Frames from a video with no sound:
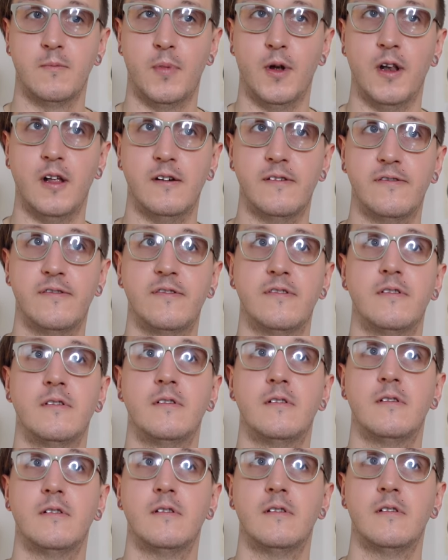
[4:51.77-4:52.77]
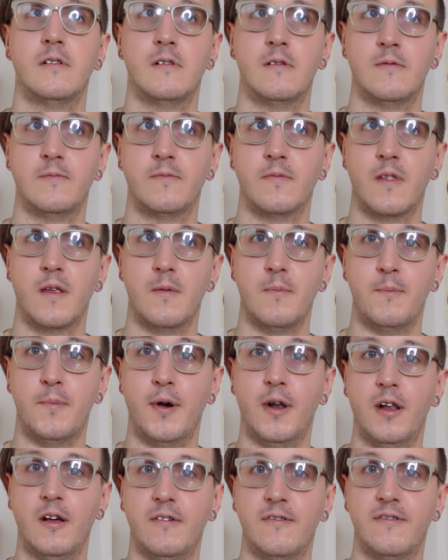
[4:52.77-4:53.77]
Pull off,
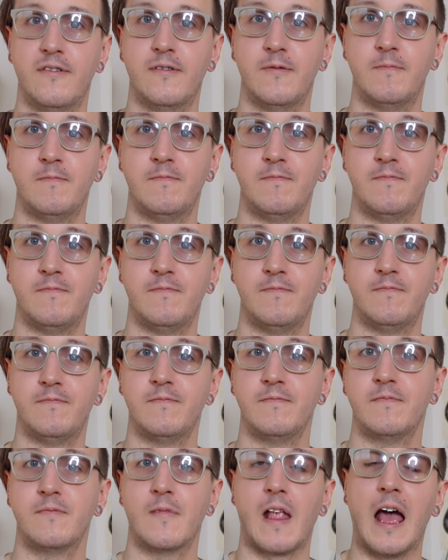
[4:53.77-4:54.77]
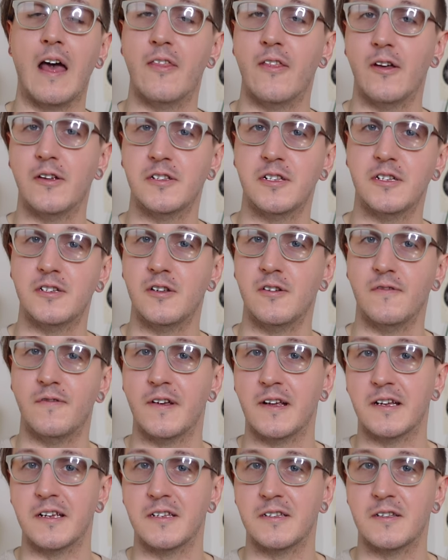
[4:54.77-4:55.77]
pull off. And those are the two
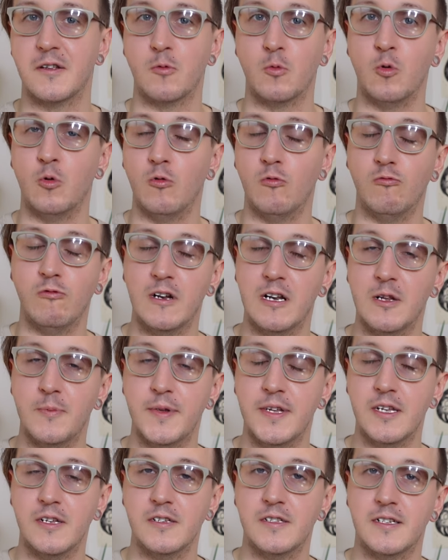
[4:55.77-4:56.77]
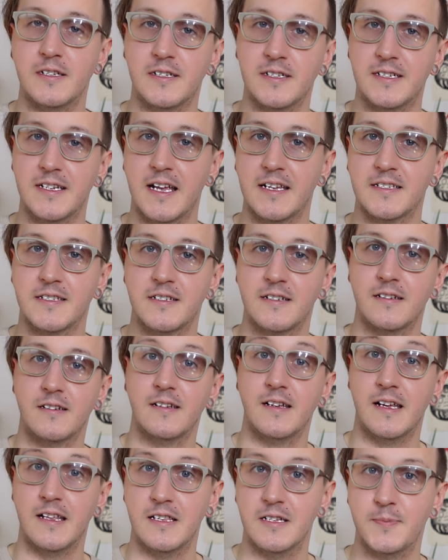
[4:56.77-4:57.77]
fingers that we'll really be using to test
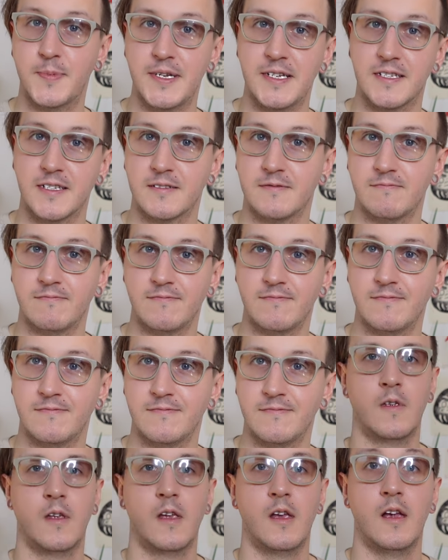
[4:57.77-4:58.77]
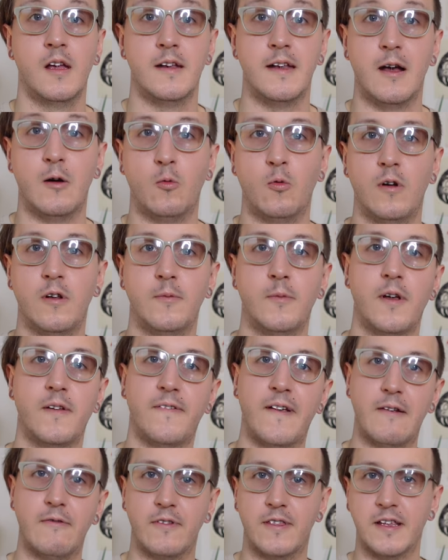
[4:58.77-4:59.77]
in this piece. Now, one of my
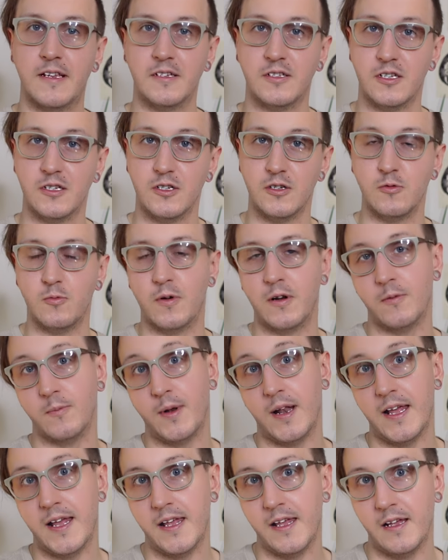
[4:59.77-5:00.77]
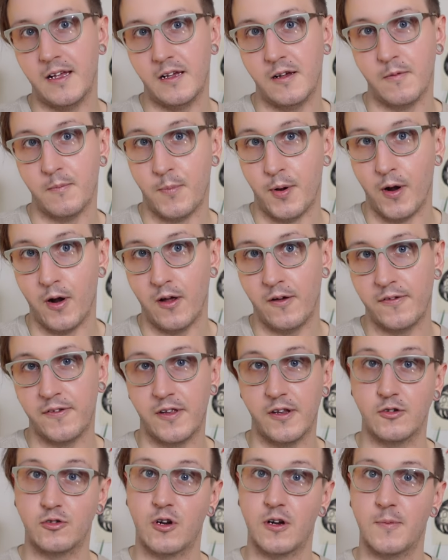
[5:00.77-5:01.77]
favourite things to do when I'm playing pull
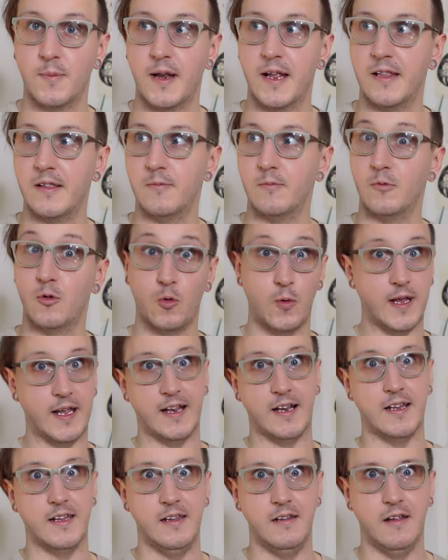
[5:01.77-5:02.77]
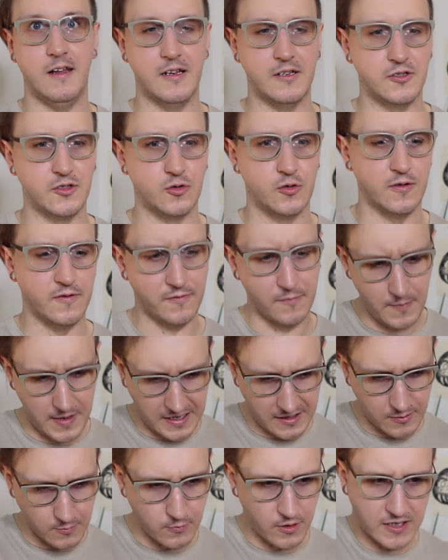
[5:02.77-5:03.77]
offs and trying to play them quickly and sort of
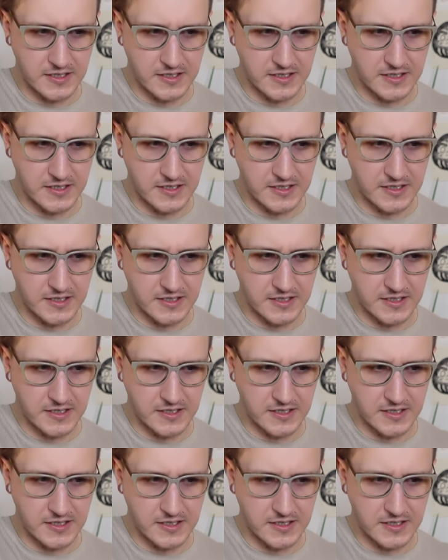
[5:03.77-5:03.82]
make them